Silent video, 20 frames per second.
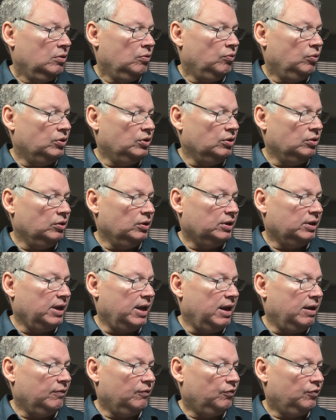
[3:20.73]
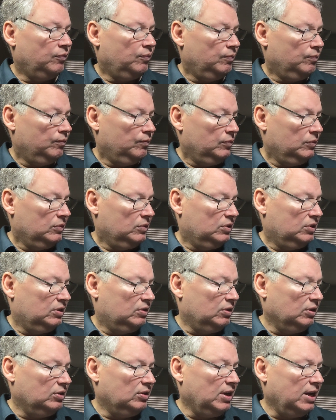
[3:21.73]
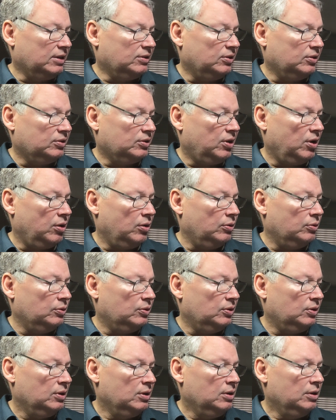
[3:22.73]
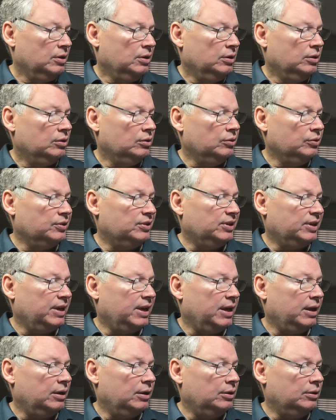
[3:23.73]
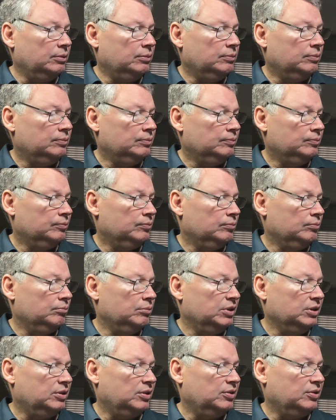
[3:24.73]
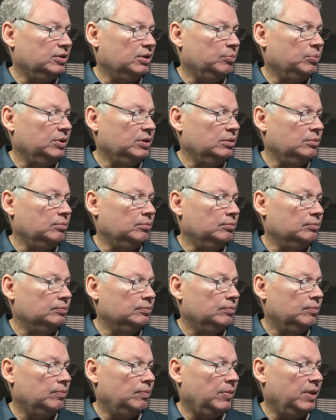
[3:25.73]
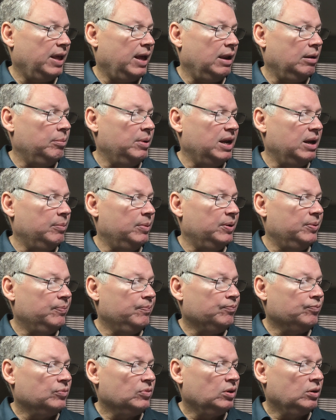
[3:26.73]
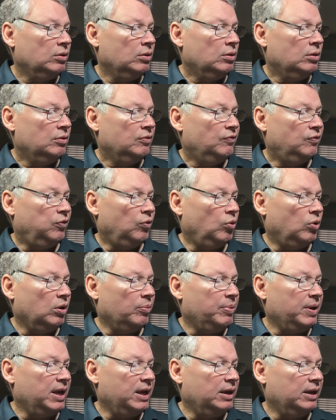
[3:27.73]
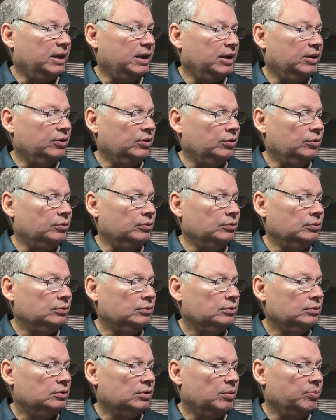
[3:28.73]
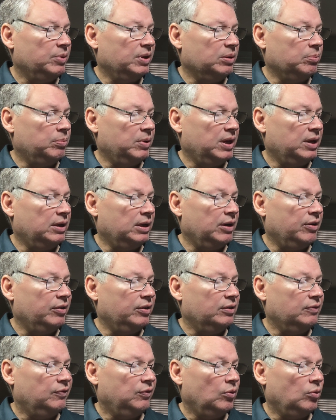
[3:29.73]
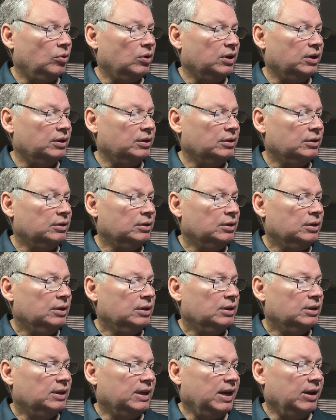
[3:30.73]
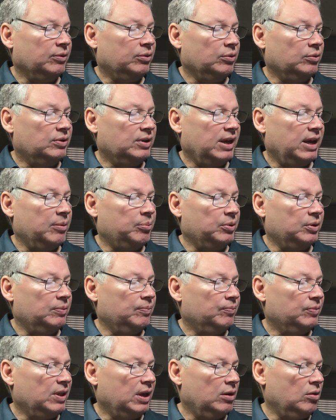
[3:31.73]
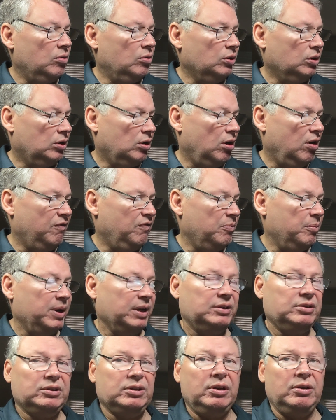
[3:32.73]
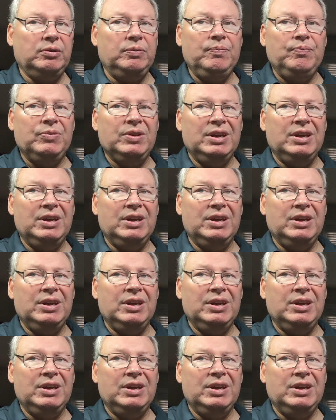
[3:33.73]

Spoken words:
when you look at the Texas coast, Louisiana, Mississippi, Alabama, Florida Panhandle, the Big Bend area of Florida, down through Tampa, that whole Gulf of Mexico,